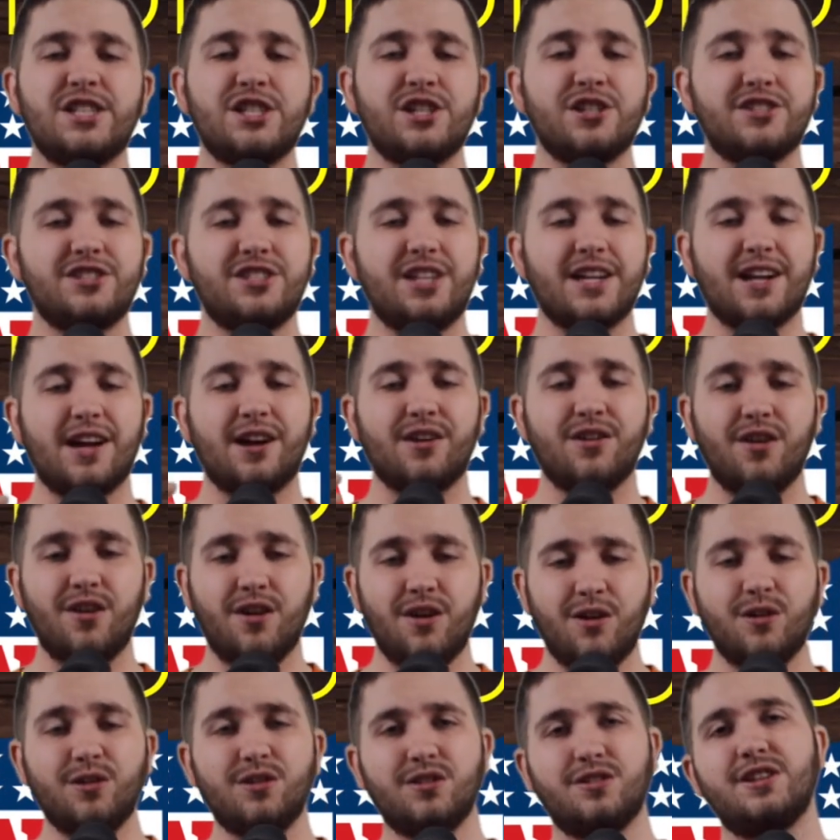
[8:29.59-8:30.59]
Make sure to check
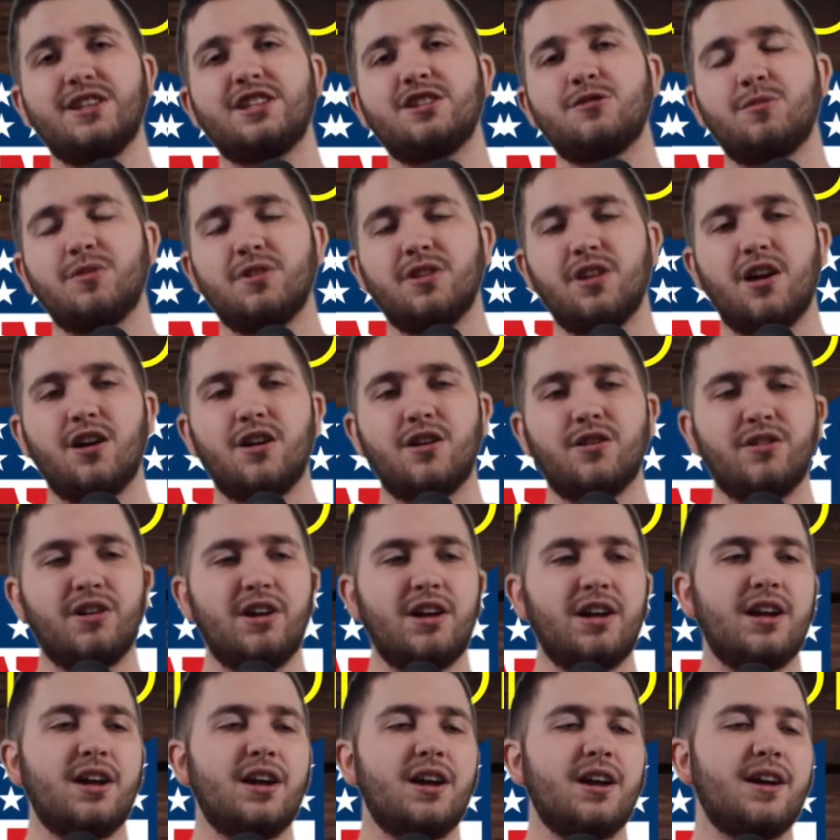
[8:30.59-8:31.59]
out all the links
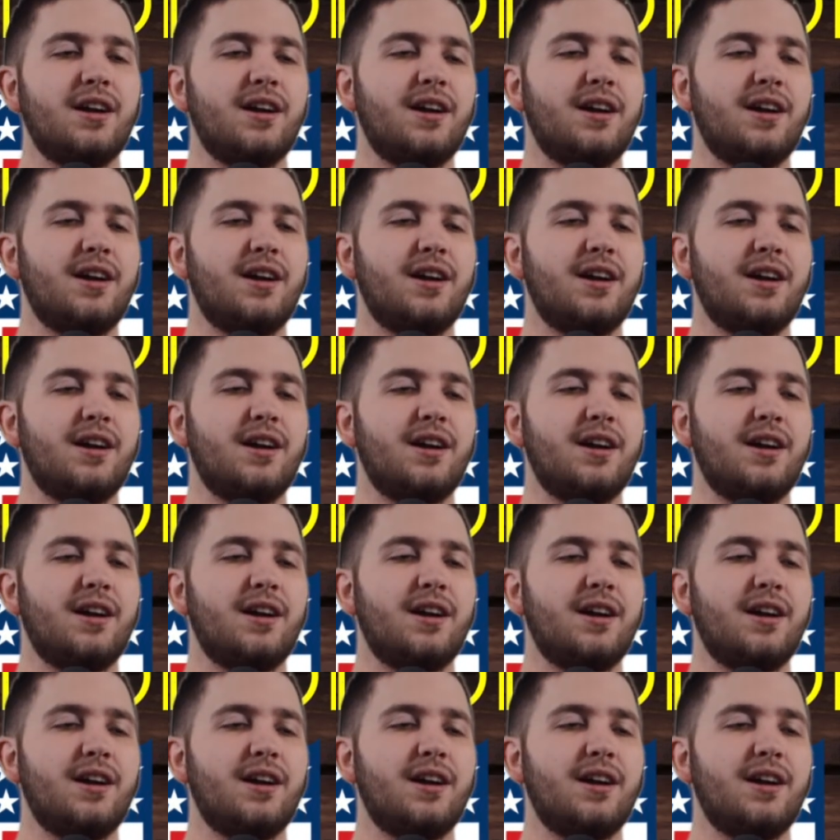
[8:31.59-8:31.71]
below.